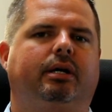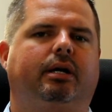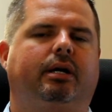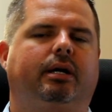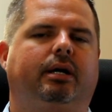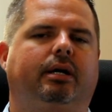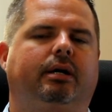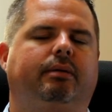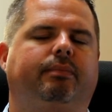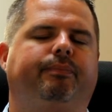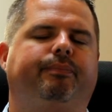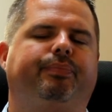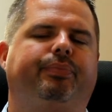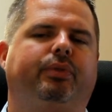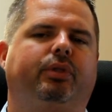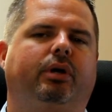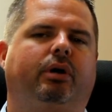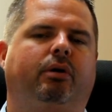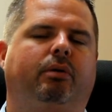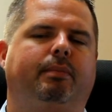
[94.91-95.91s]
Um,
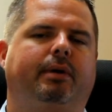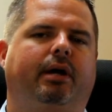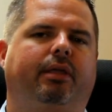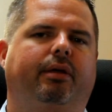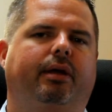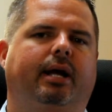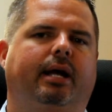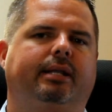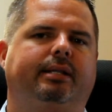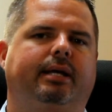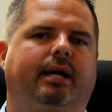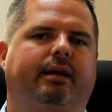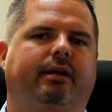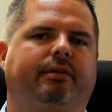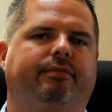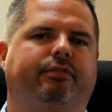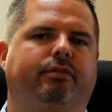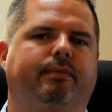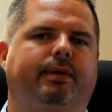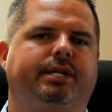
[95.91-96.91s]
all my other
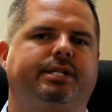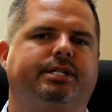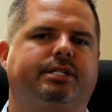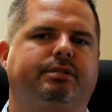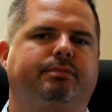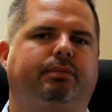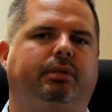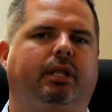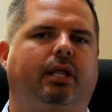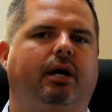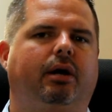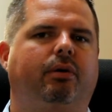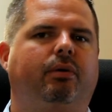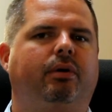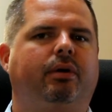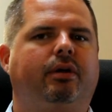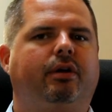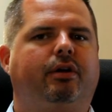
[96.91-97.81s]
contact information is below.